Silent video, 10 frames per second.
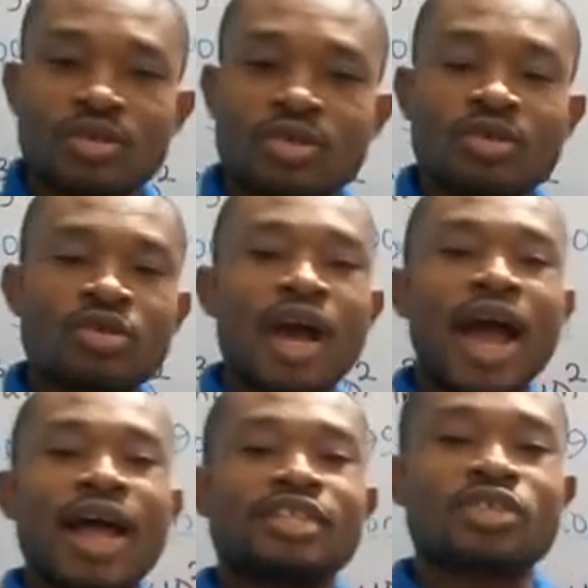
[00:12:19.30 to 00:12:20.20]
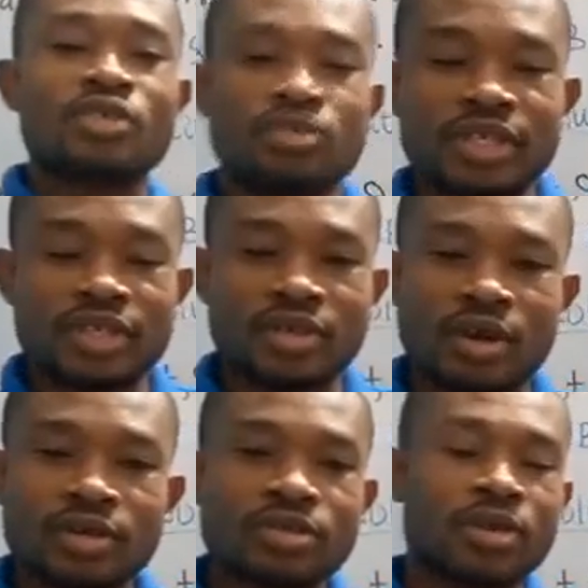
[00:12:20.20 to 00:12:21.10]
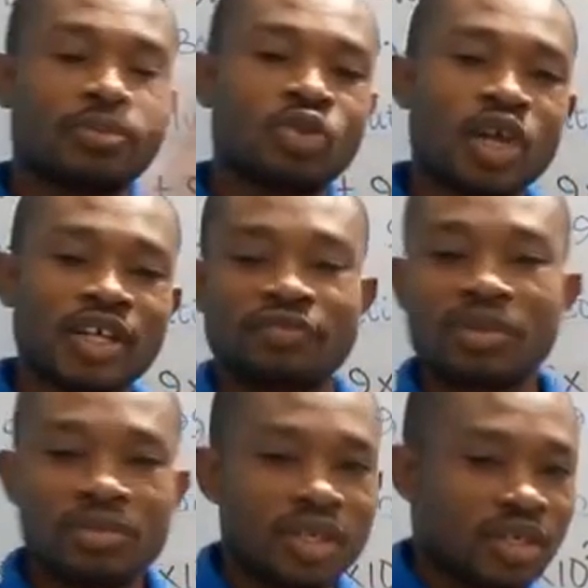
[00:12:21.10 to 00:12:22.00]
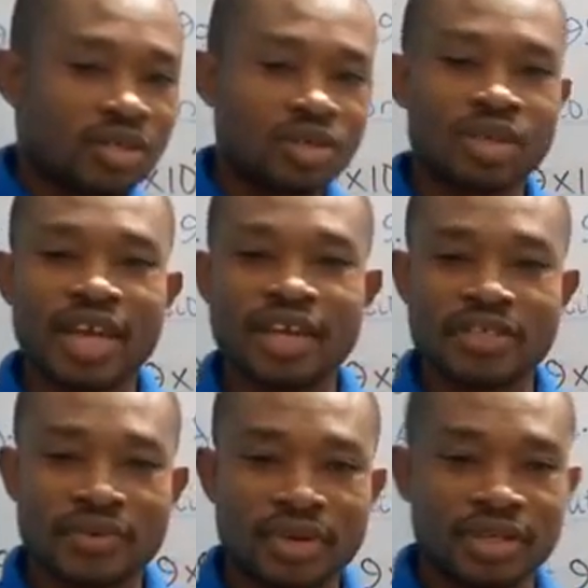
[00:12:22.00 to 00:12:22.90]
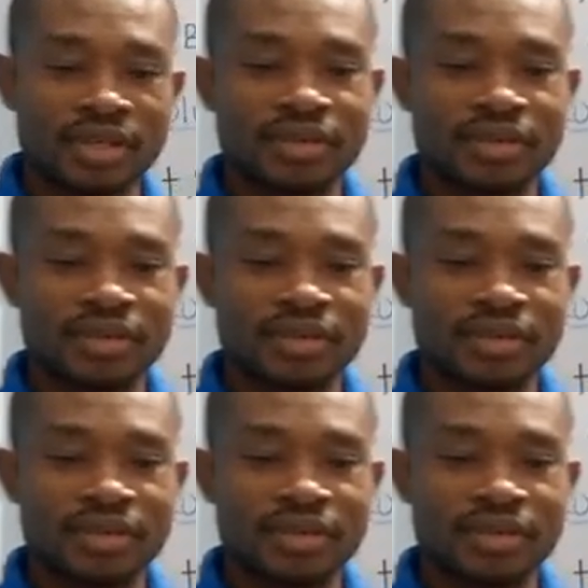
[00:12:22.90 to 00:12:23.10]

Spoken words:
Do you add to it or you subtract from it to get 3?